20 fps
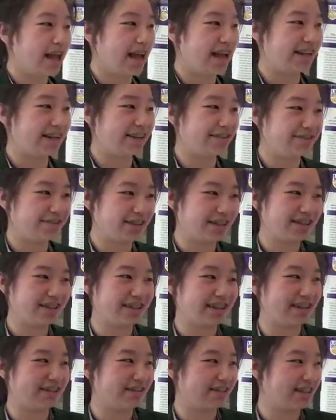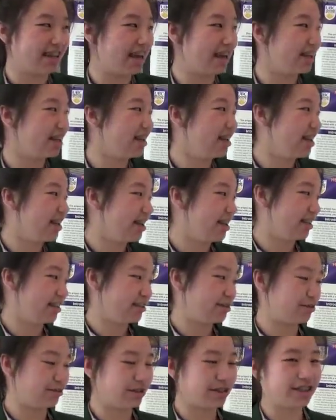And I figured out that
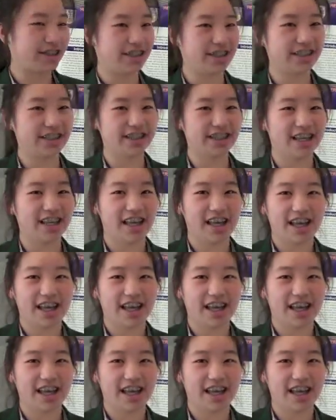in torsion,